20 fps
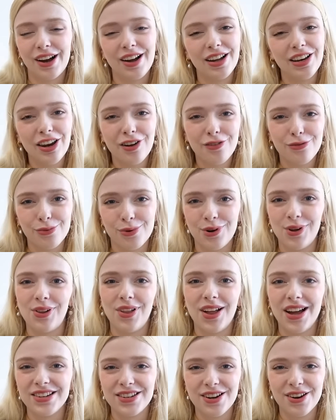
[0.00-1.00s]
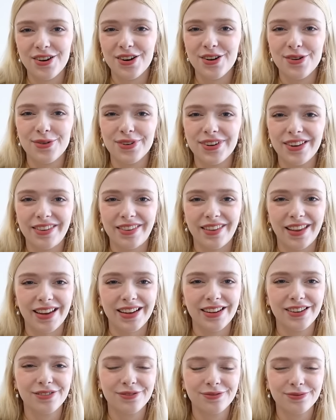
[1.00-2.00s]
I love wool. I don't know what to
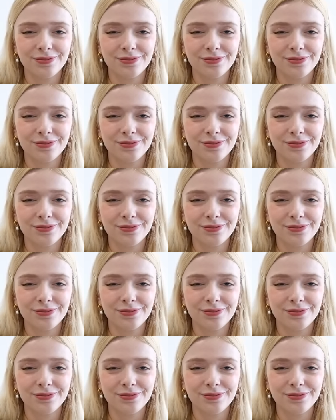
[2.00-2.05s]
say.